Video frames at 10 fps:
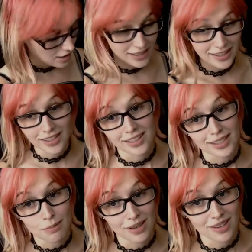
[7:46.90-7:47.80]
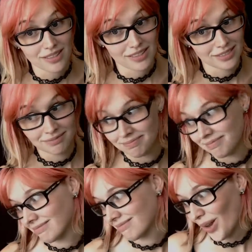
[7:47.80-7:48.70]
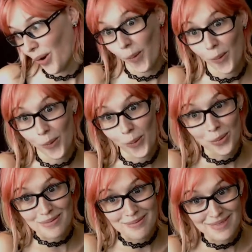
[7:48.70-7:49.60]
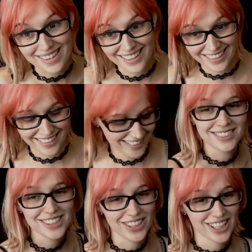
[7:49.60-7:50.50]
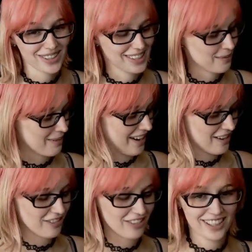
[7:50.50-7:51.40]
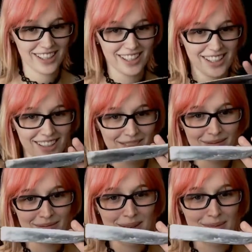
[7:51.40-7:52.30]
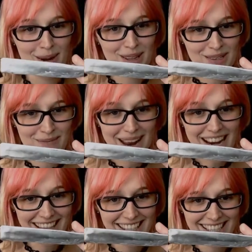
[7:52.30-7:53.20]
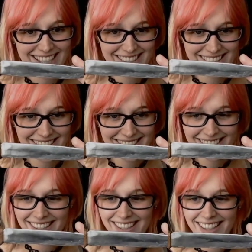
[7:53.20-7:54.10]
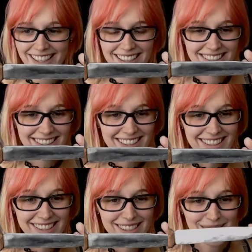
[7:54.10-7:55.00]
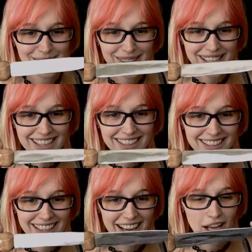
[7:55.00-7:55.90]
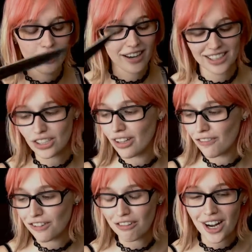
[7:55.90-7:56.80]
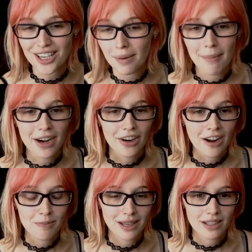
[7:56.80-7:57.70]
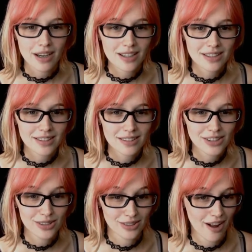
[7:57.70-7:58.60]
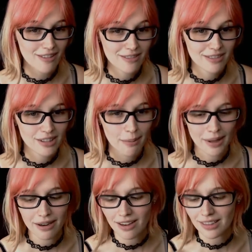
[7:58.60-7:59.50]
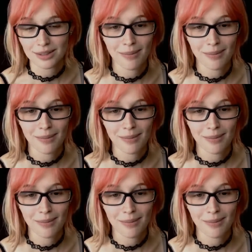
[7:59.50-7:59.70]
is the CPU. Oh man. You guys want to see my knife? My brother made this. Isn't it sweet? Yeah, okay, so if you've watched Minecraft Mondays, Snow, who I play with, is my